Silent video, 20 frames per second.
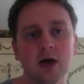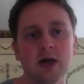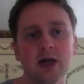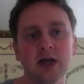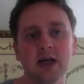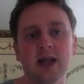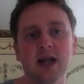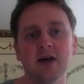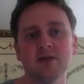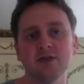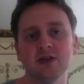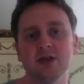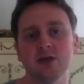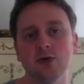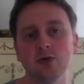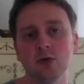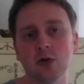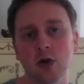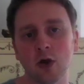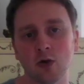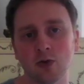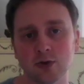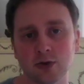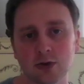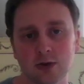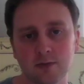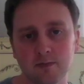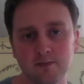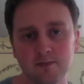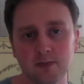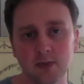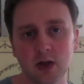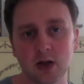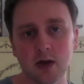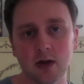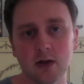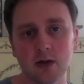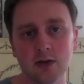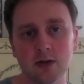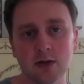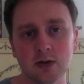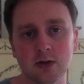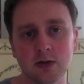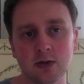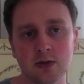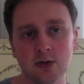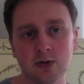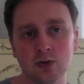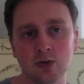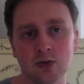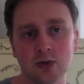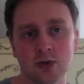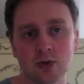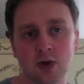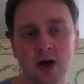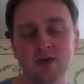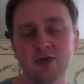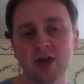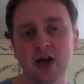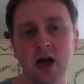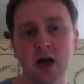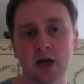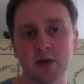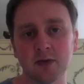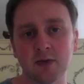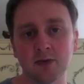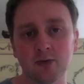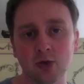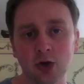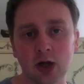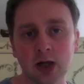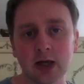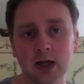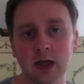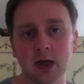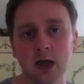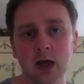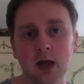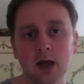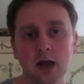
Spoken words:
he left it too close to have an argument, really.